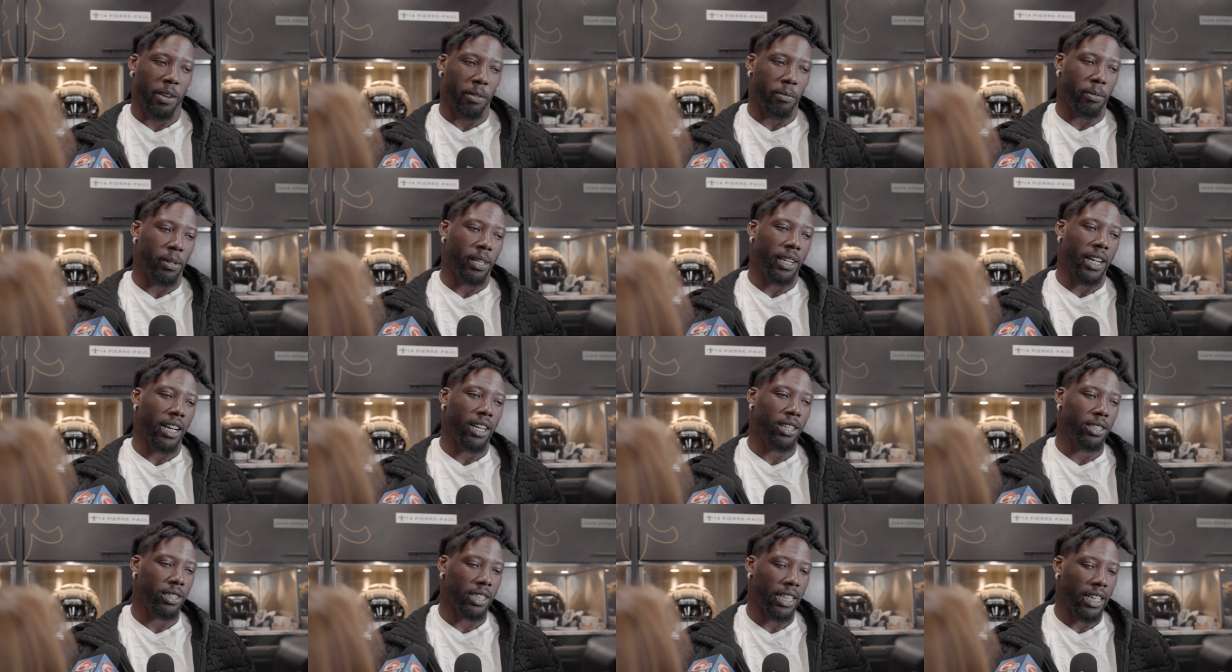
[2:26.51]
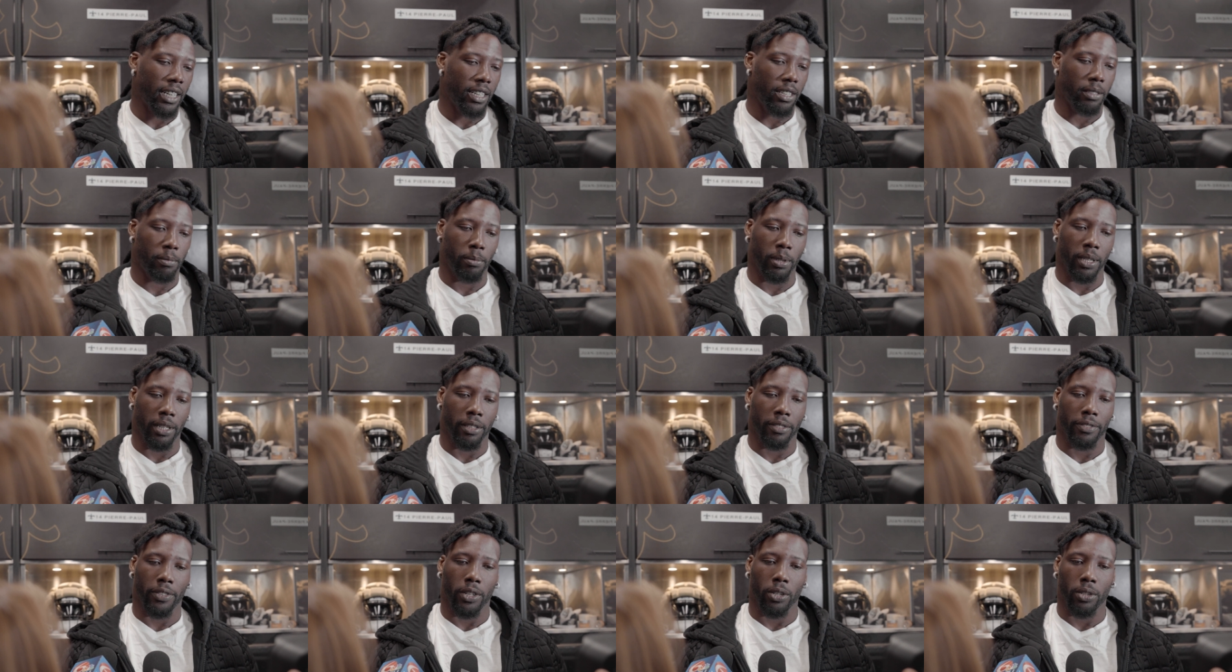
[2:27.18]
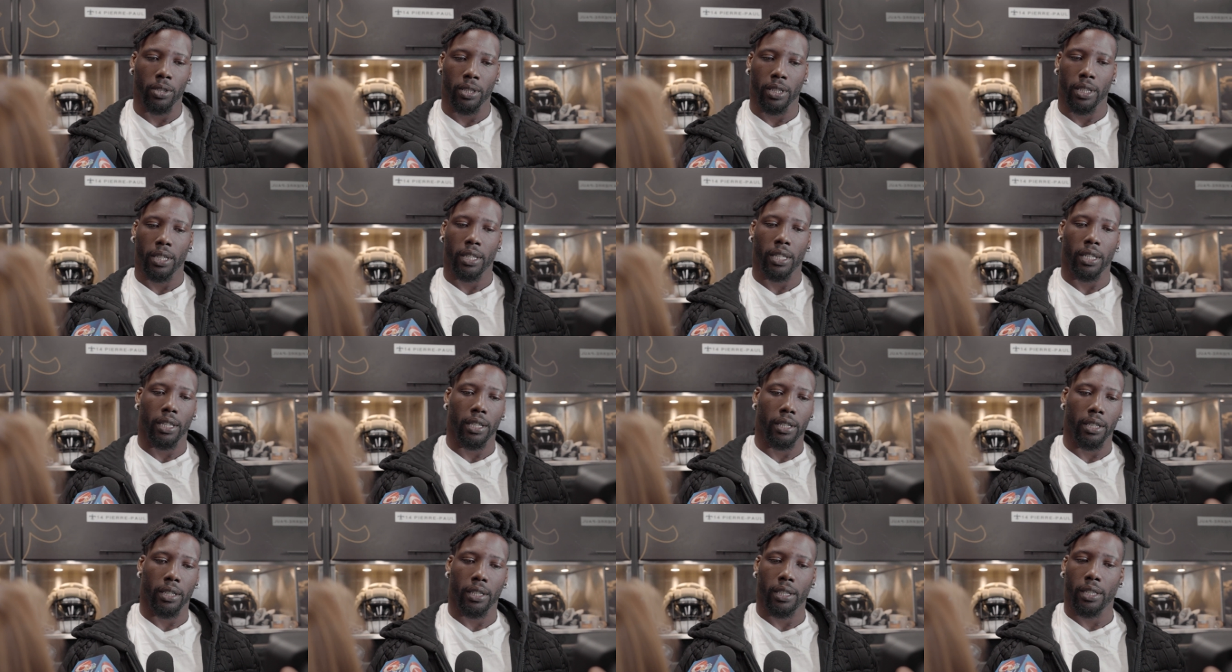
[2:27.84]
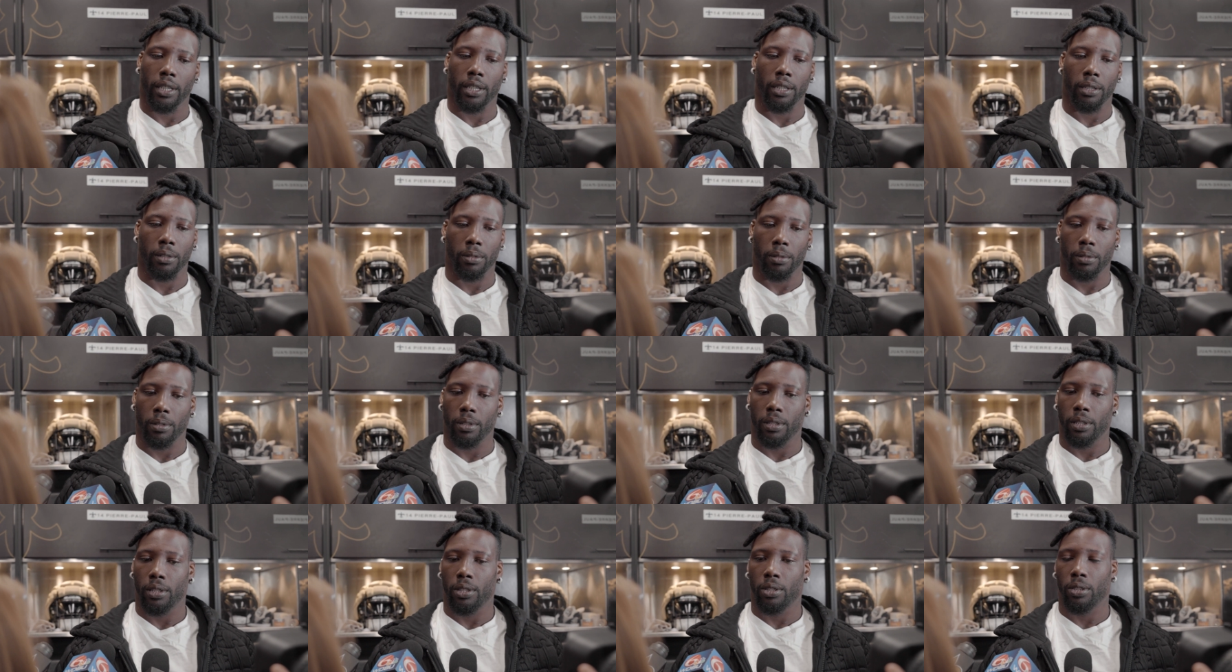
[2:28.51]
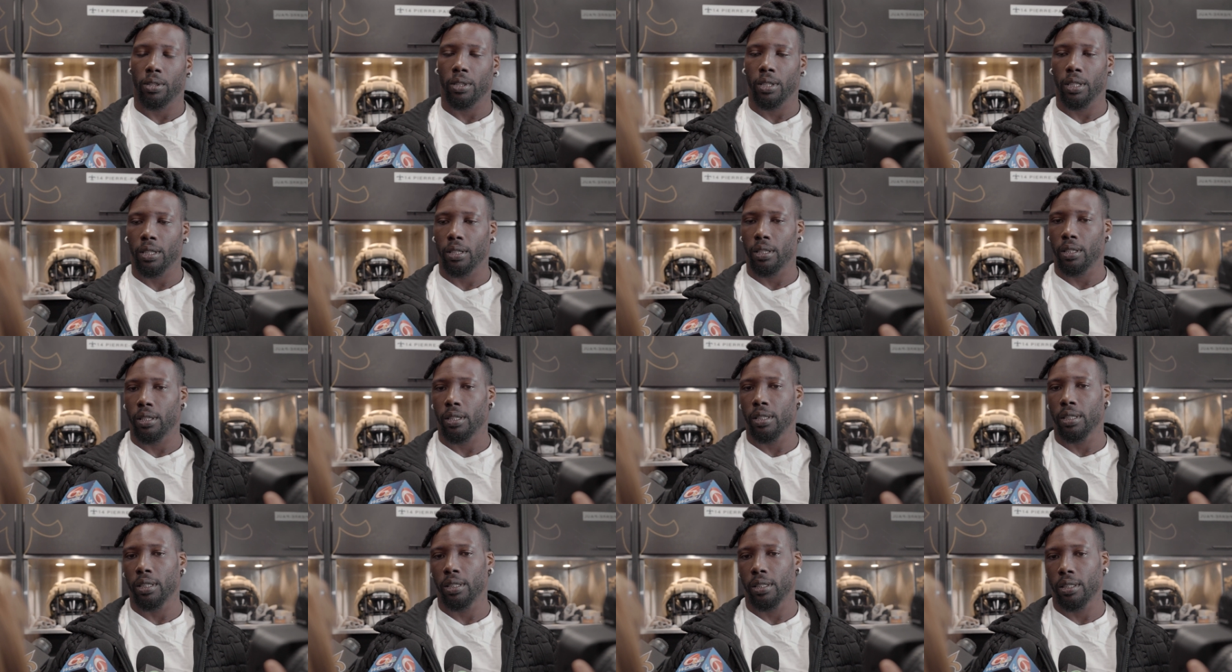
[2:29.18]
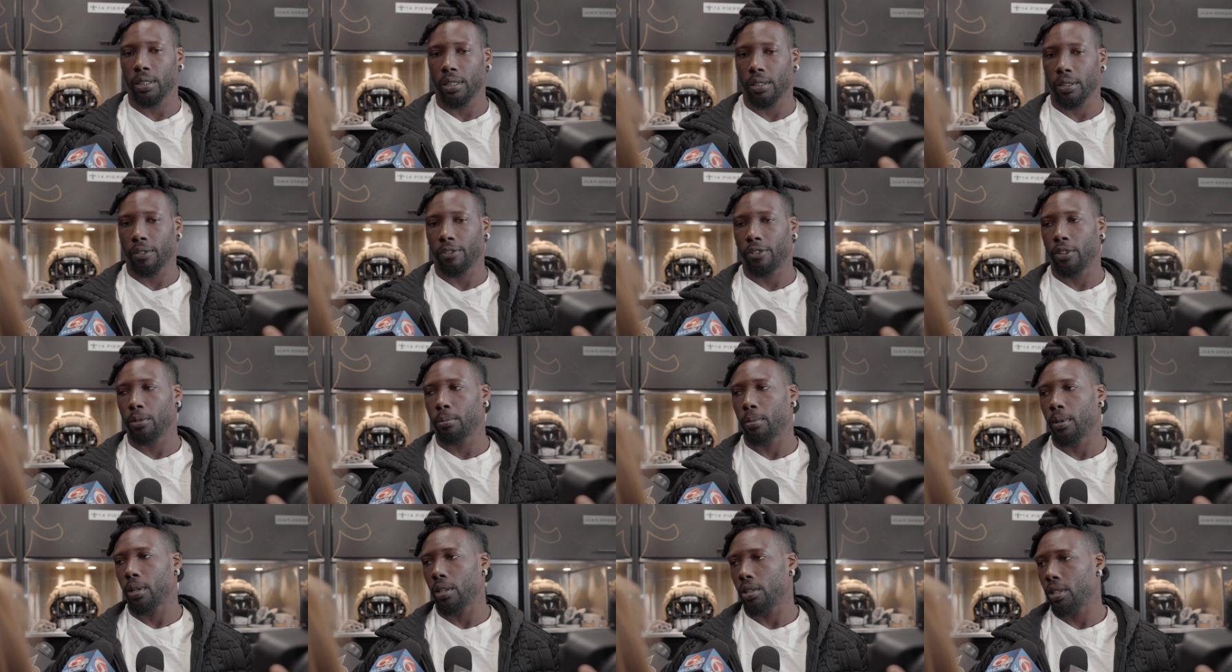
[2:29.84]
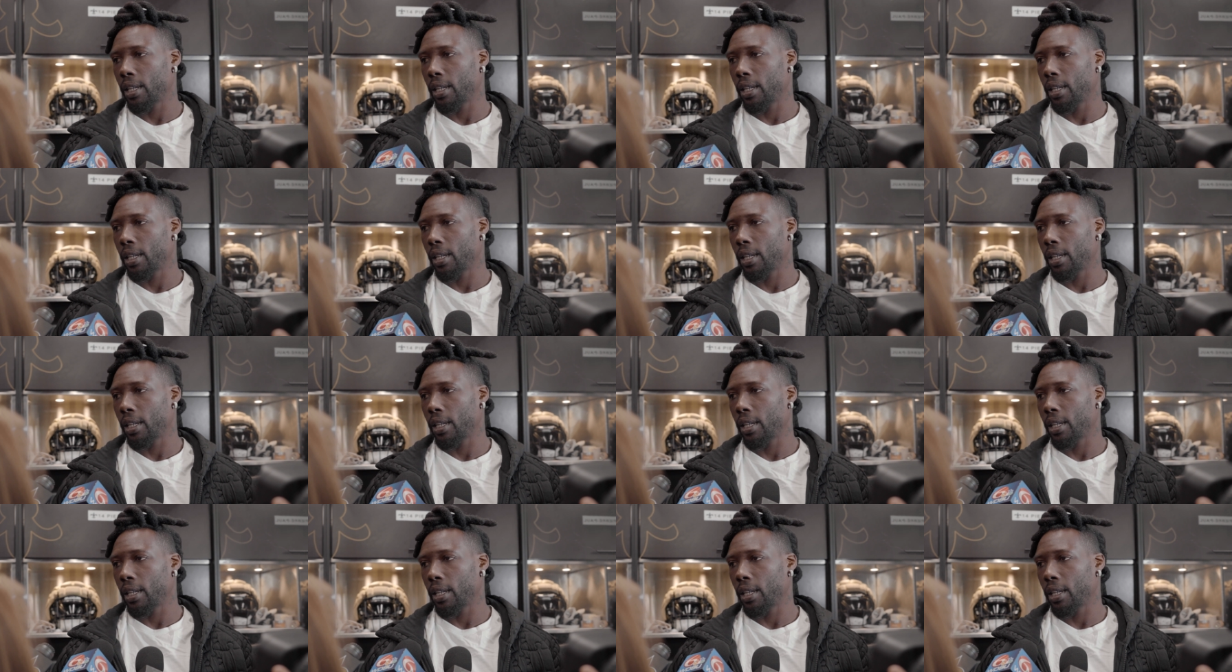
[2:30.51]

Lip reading: But I was out there being vocal, and you know, this is a football.